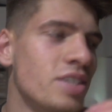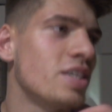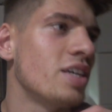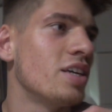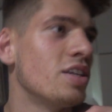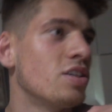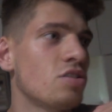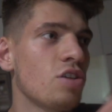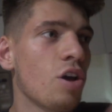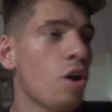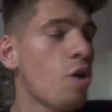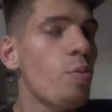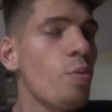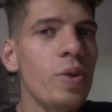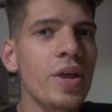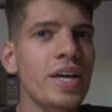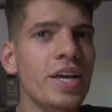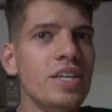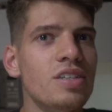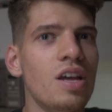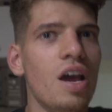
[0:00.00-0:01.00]
see. So
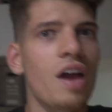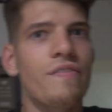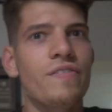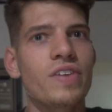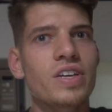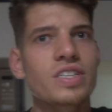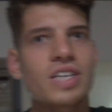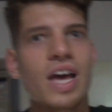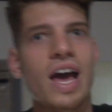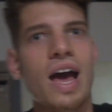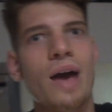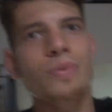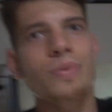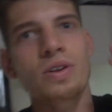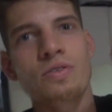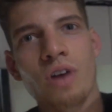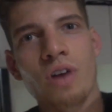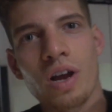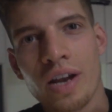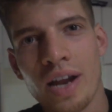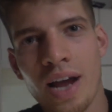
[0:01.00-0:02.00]
many exciting things are happening right